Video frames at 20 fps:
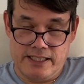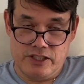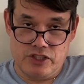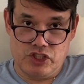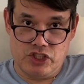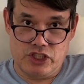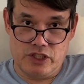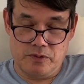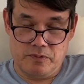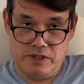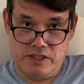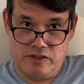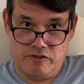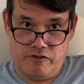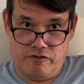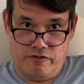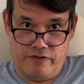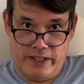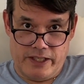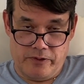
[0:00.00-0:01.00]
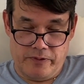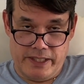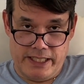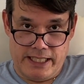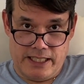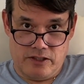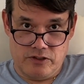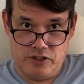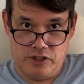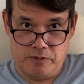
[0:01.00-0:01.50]
She was very
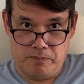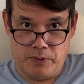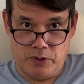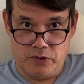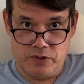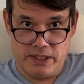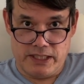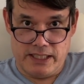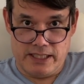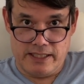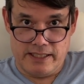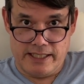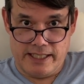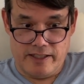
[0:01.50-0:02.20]
outspoken